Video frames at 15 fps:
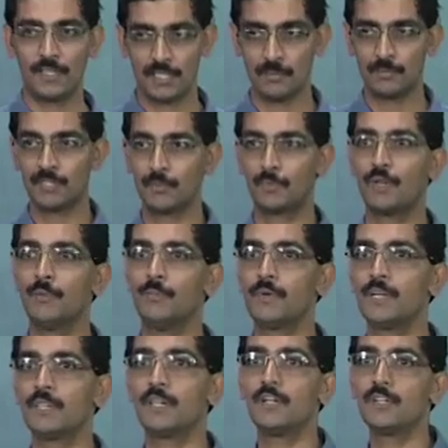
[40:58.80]
Some
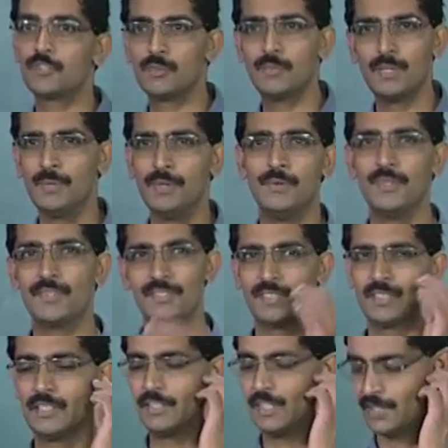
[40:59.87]
subcomponent also might be doing
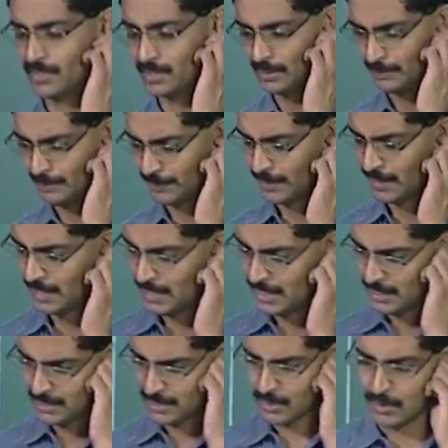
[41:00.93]
certain things.
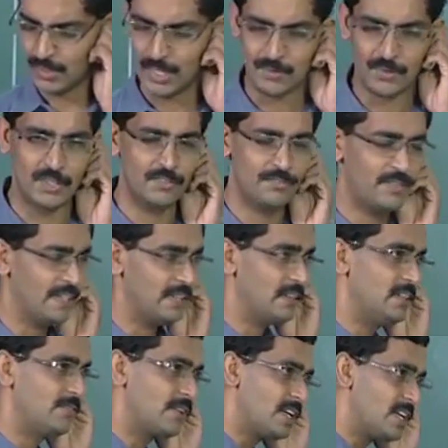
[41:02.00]
So you will have to define,
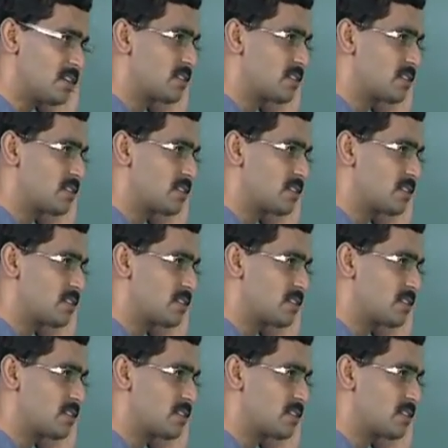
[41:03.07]
right, for each